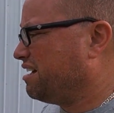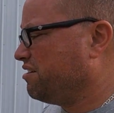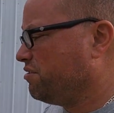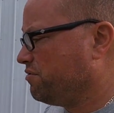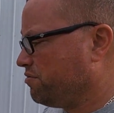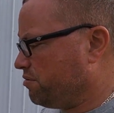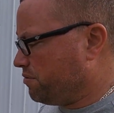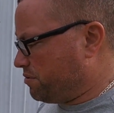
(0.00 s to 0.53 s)

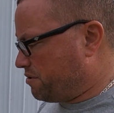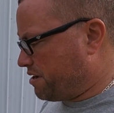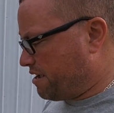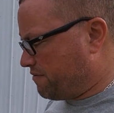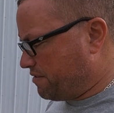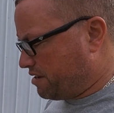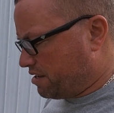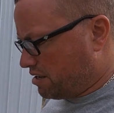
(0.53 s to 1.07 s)
Hopefully we don't
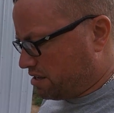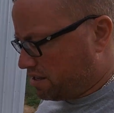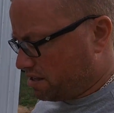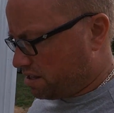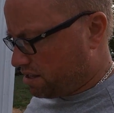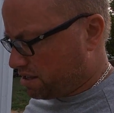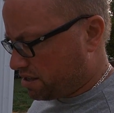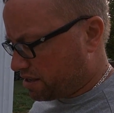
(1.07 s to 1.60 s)
have any
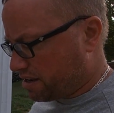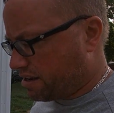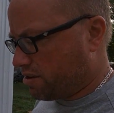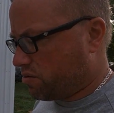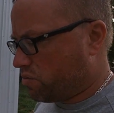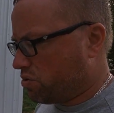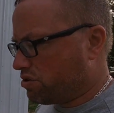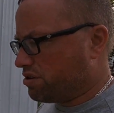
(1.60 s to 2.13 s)
kind
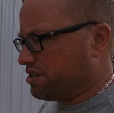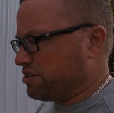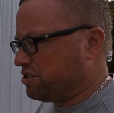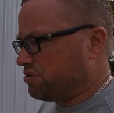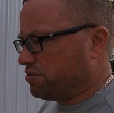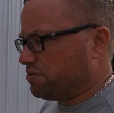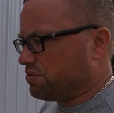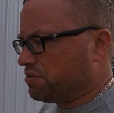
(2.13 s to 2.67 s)
of water
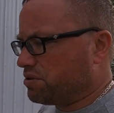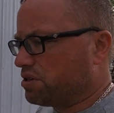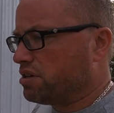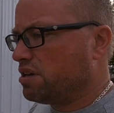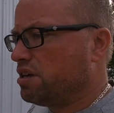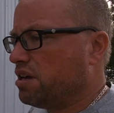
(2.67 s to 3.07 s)
issues.